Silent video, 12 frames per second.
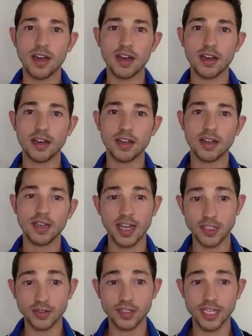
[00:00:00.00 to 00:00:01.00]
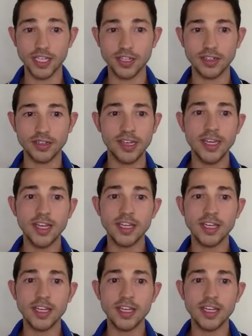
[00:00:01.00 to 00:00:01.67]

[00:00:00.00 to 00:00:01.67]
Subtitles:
consultation.